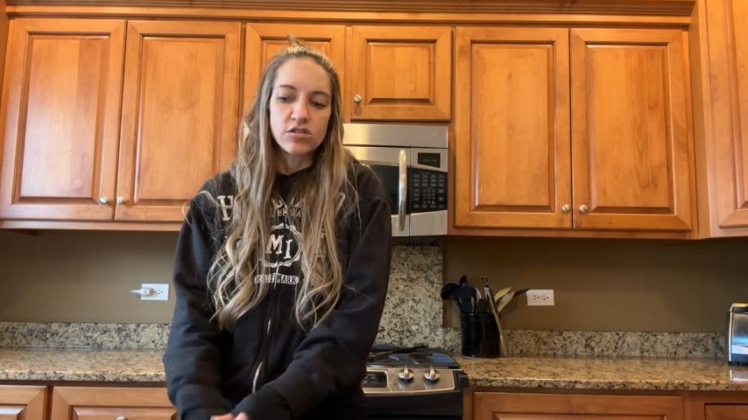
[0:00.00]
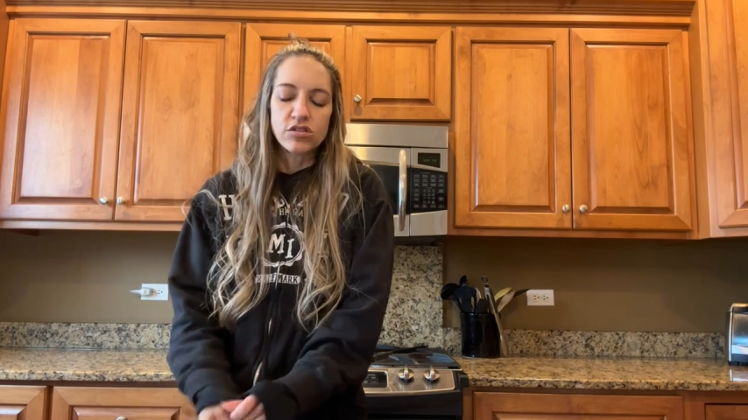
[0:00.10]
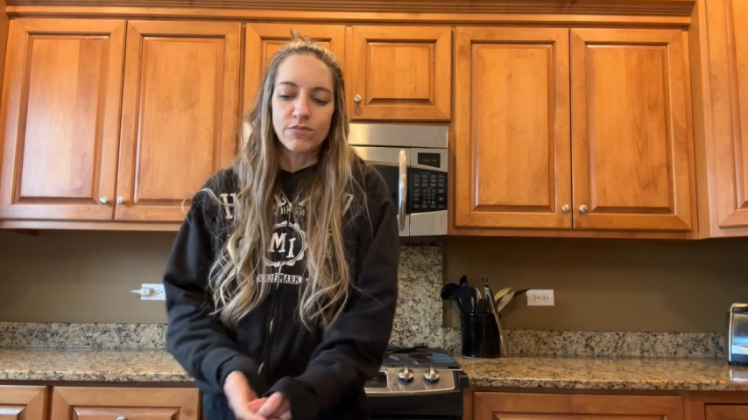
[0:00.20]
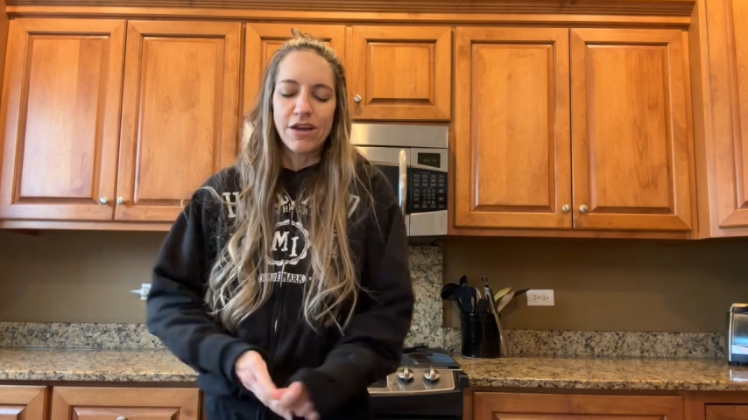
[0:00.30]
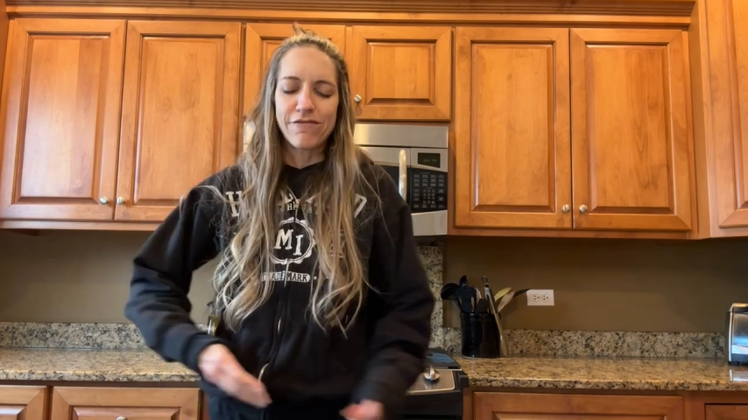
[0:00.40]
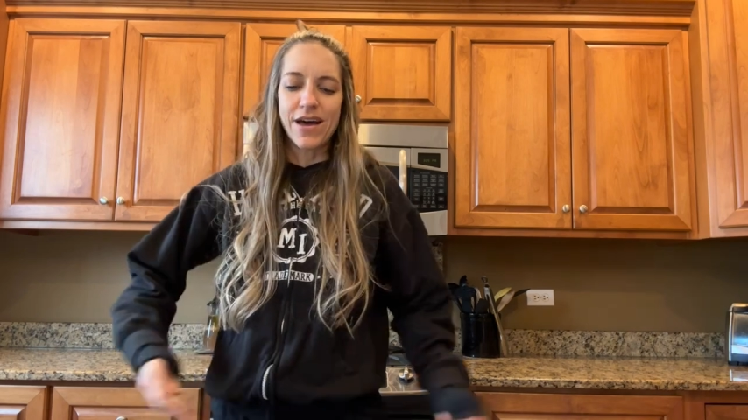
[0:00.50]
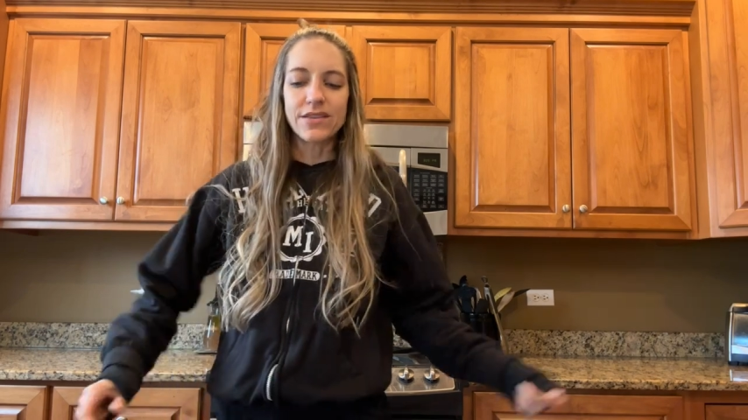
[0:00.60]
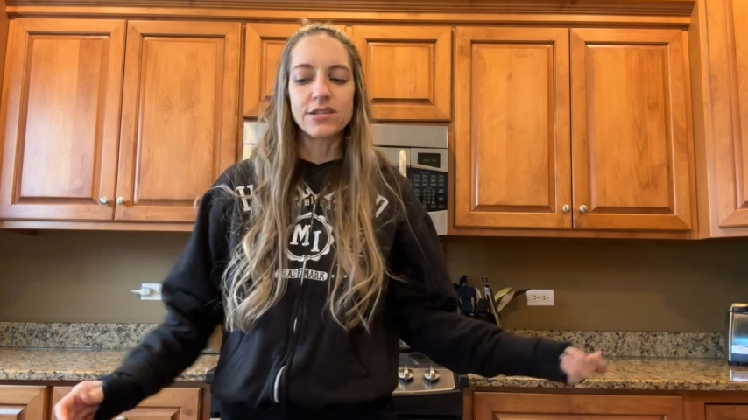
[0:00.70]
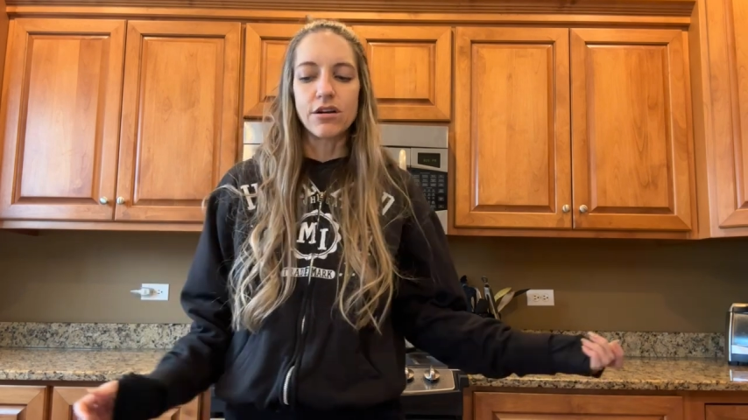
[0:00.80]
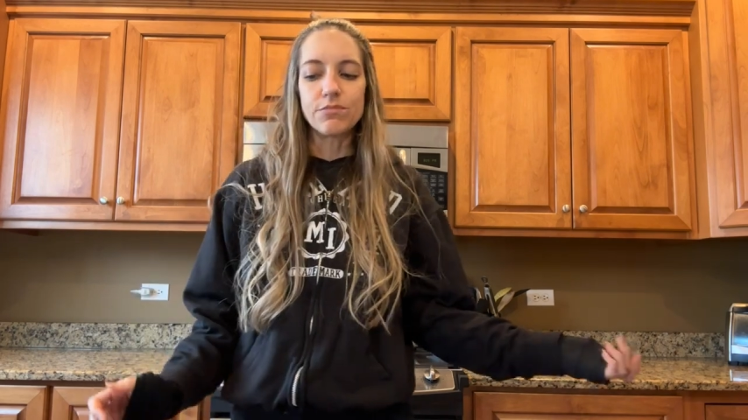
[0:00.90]
So my
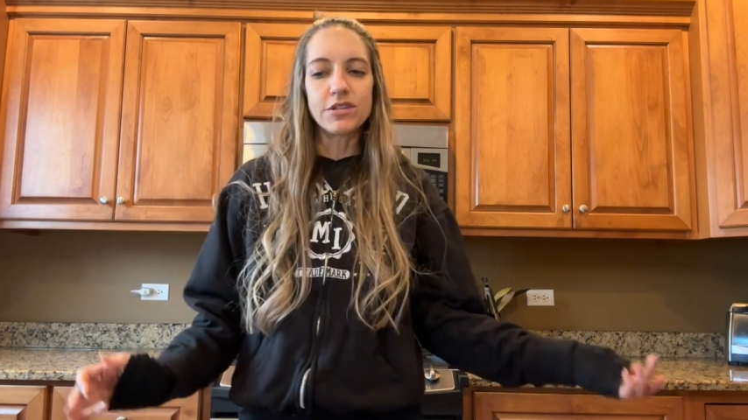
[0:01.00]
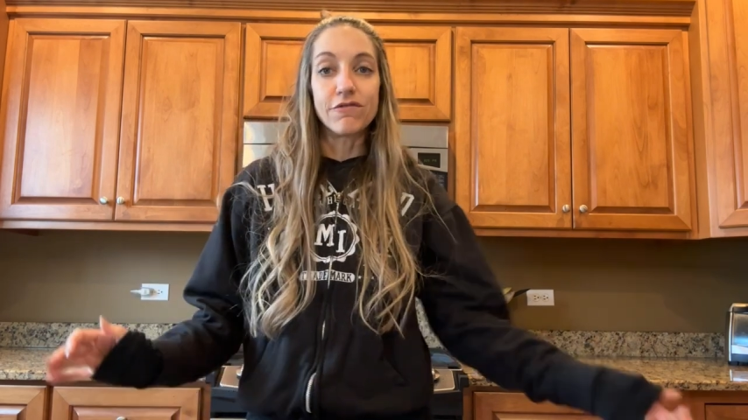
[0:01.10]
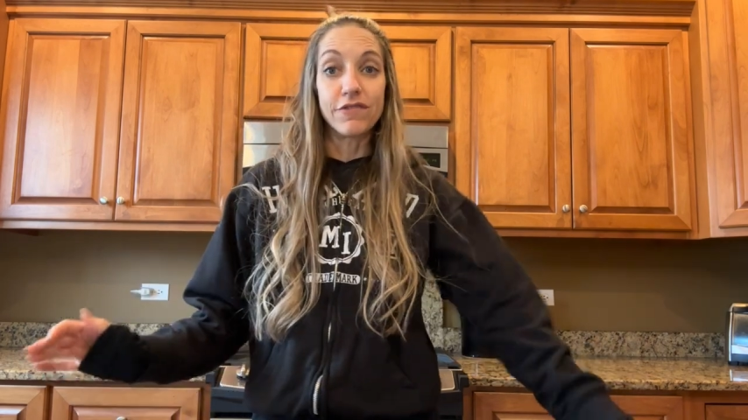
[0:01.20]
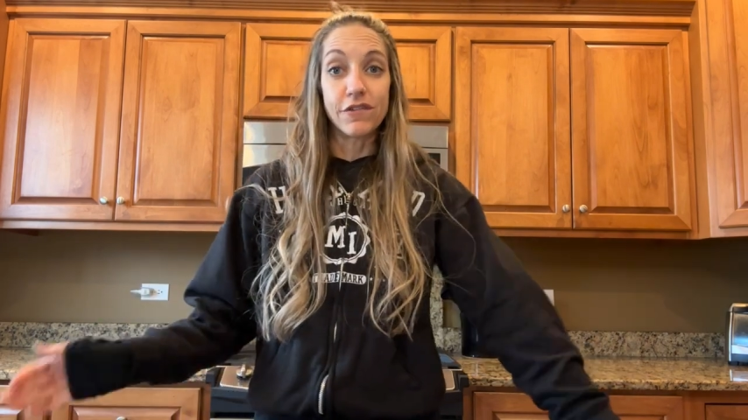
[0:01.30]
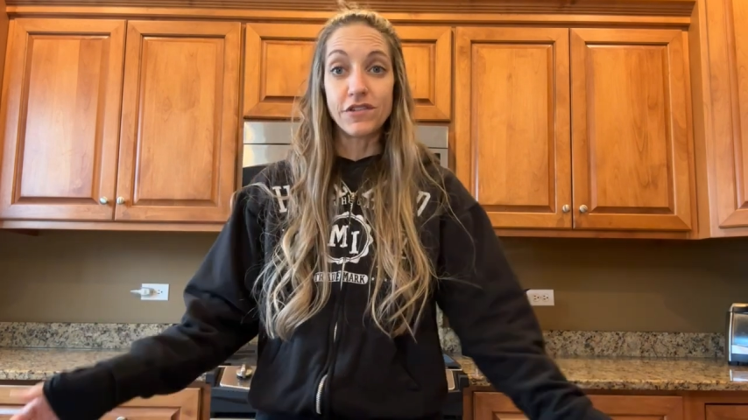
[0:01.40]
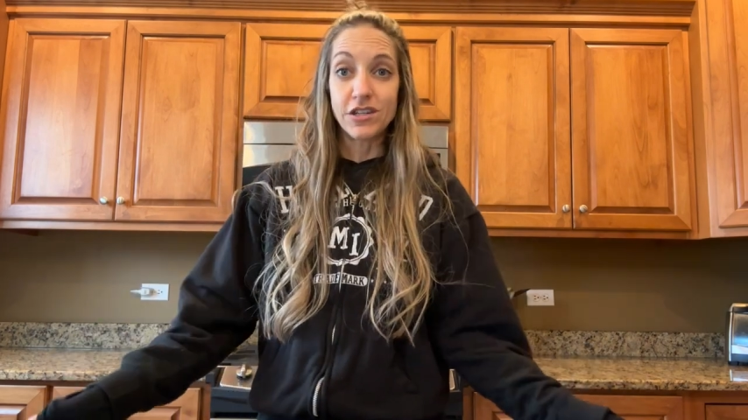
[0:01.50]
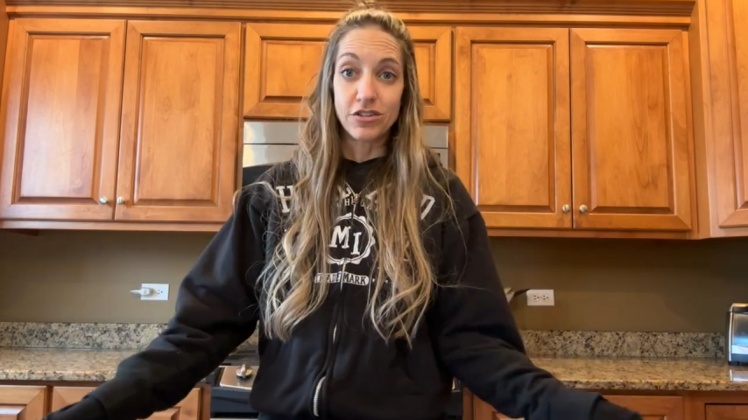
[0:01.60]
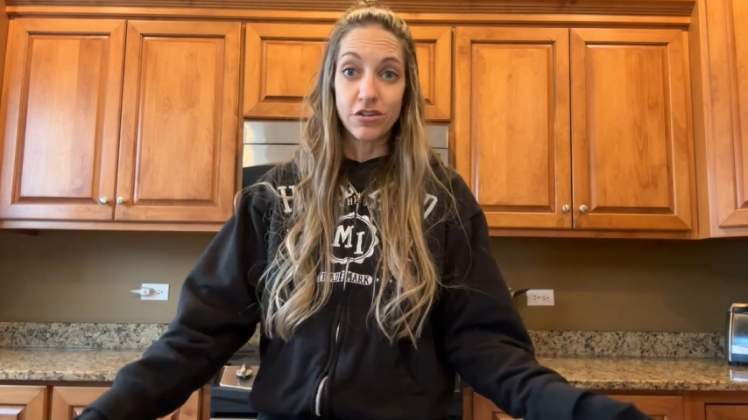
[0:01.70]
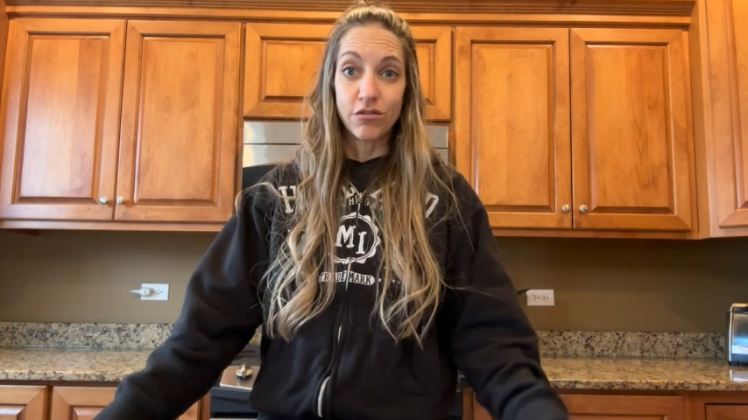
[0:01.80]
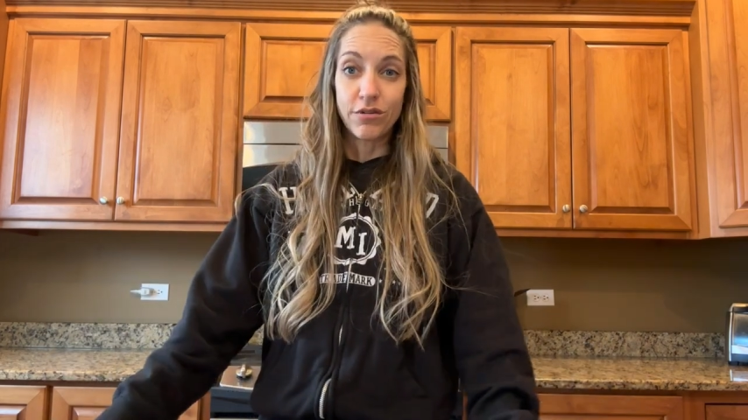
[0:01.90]
fats are up to
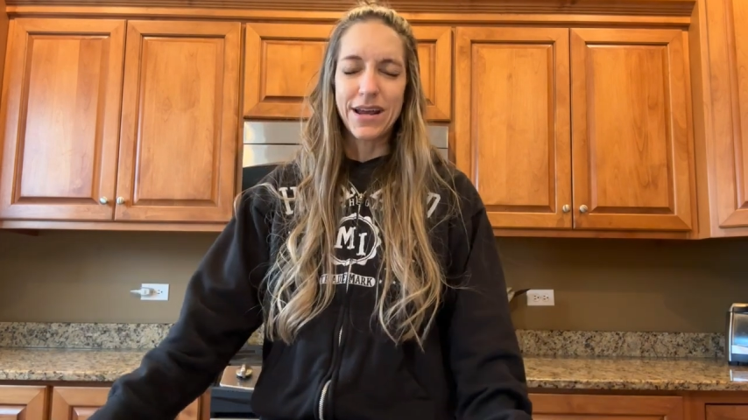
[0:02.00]
52